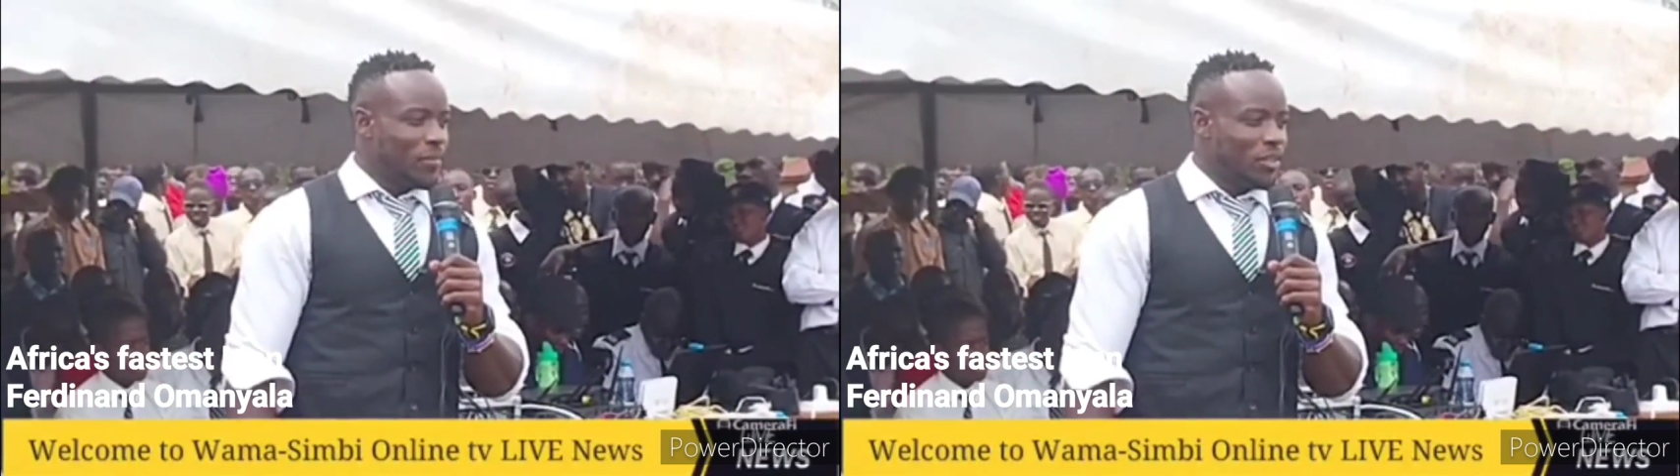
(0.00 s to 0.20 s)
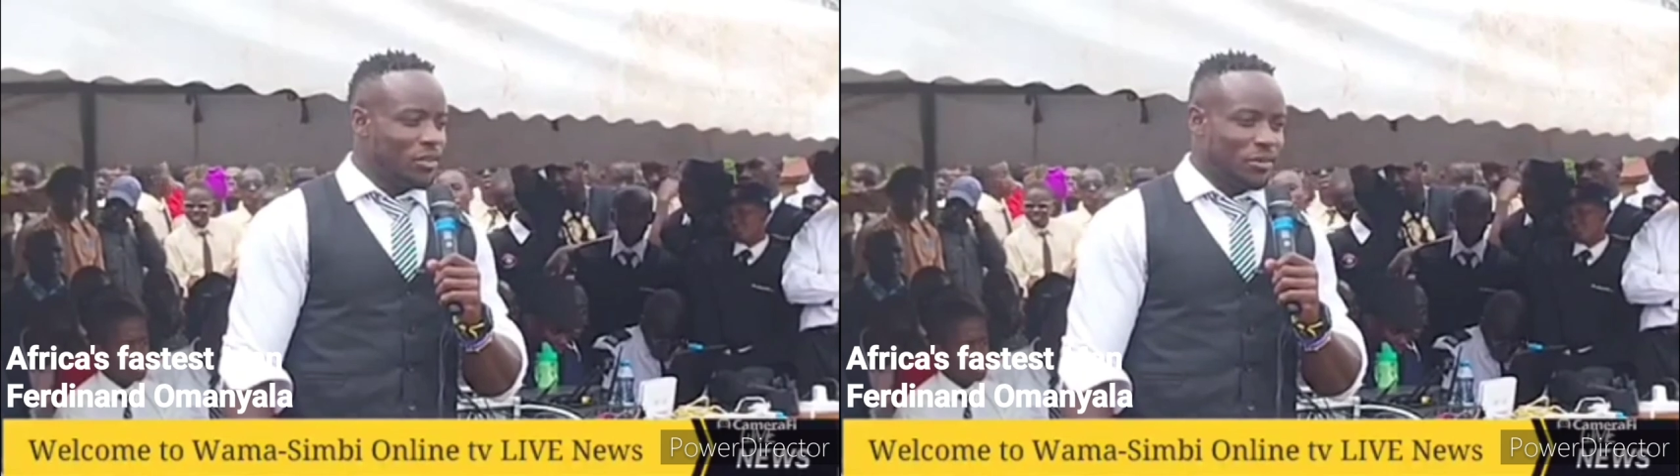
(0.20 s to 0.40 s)

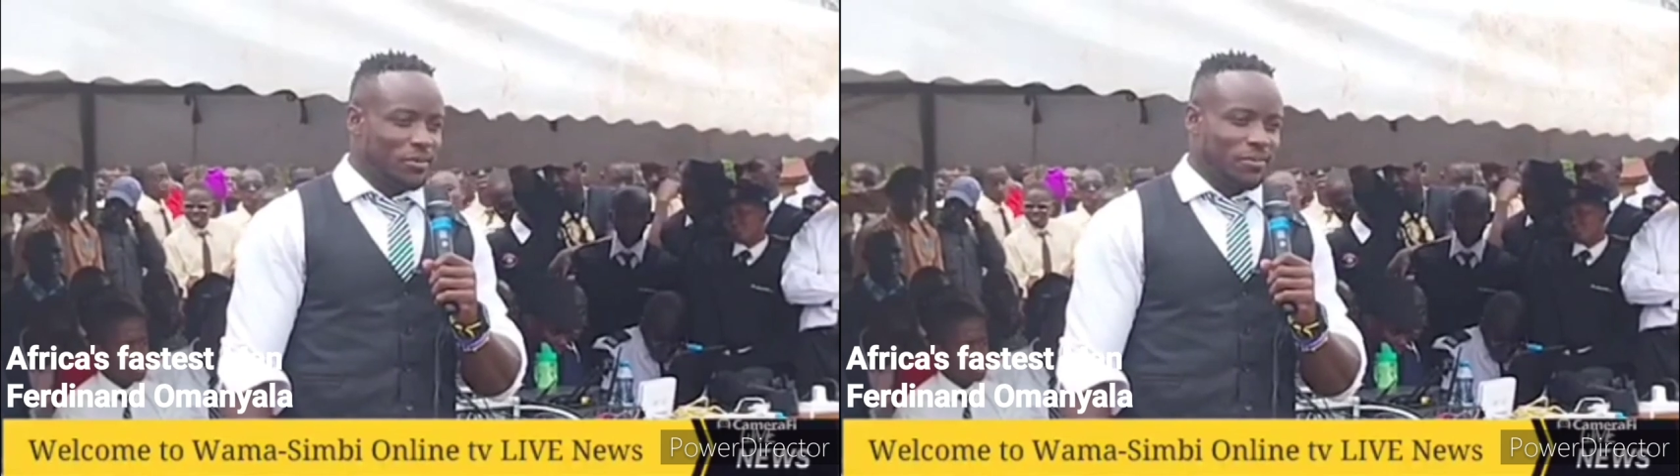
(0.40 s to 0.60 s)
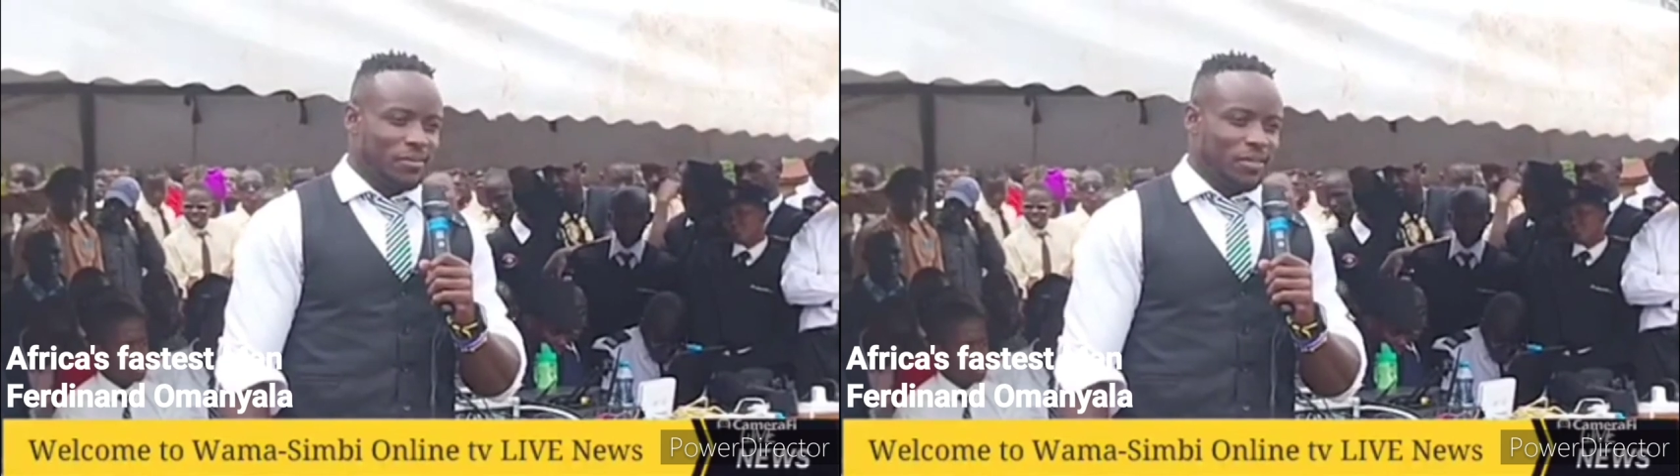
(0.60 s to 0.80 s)
You
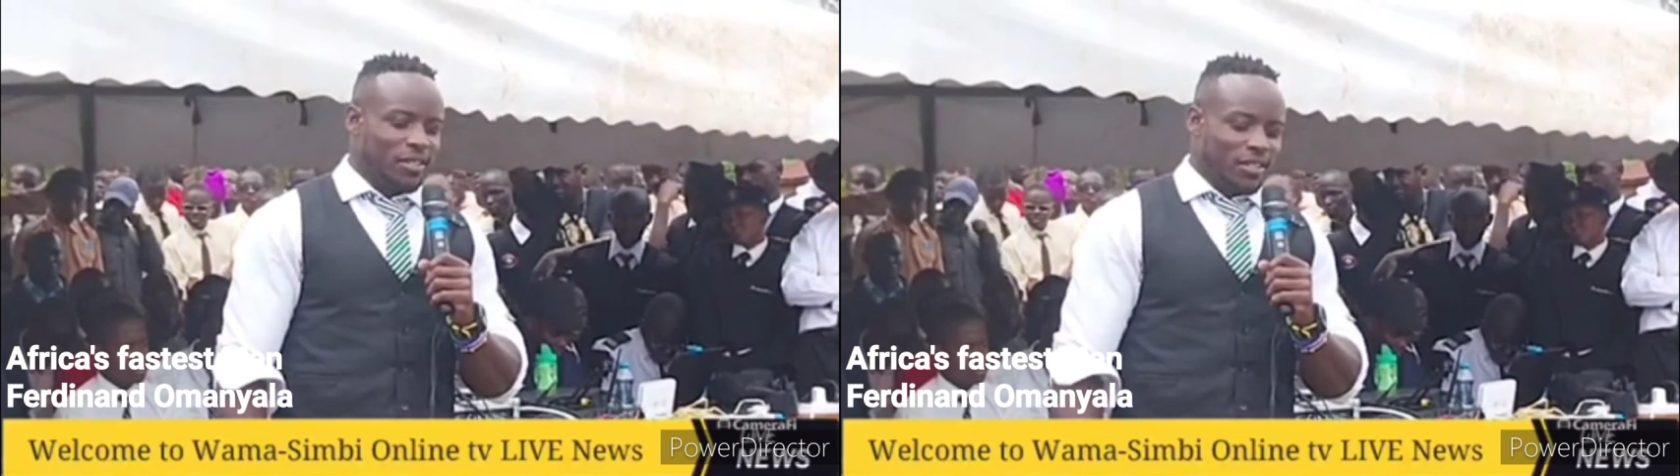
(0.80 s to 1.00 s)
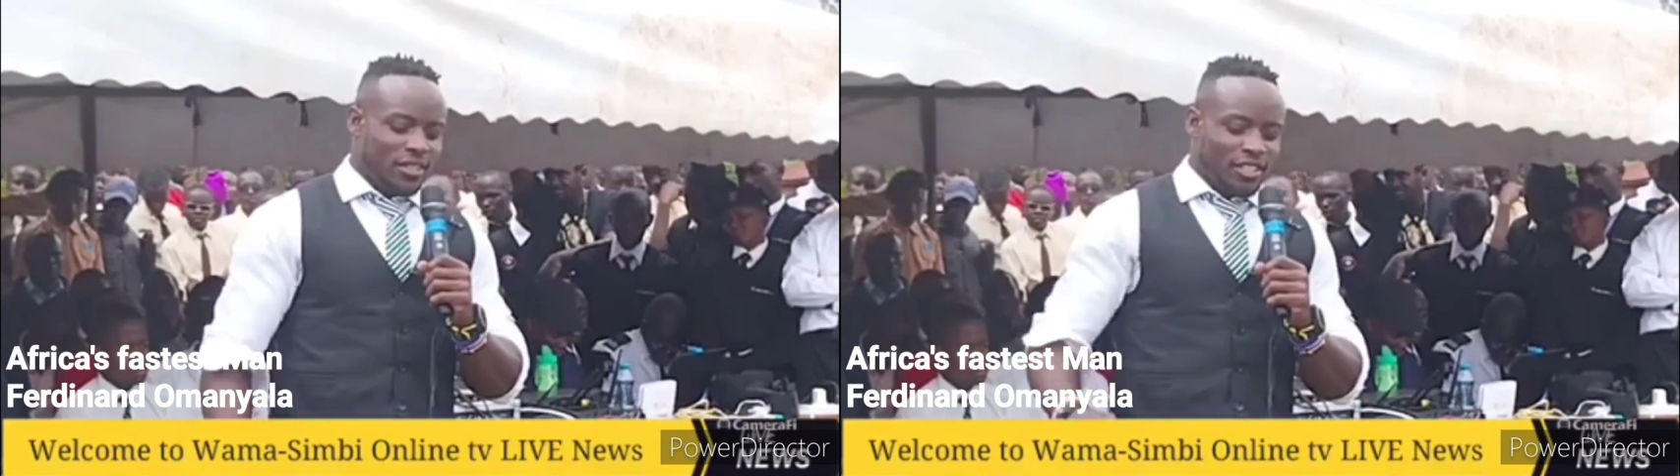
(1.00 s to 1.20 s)
know,
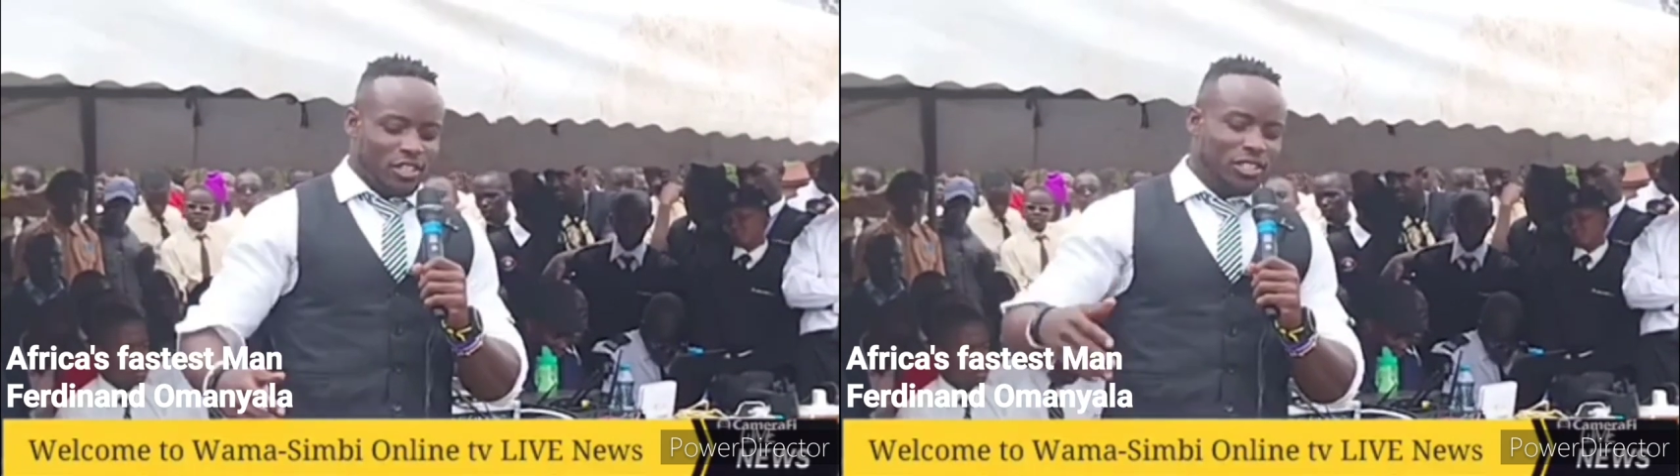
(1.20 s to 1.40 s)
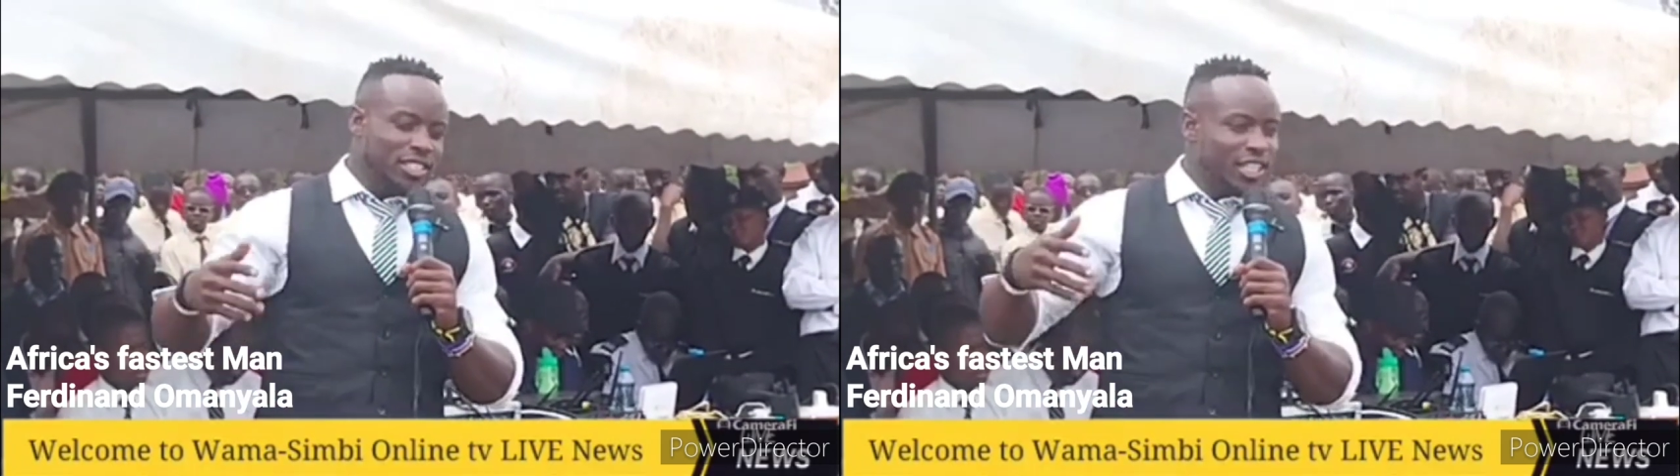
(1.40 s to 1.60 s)
those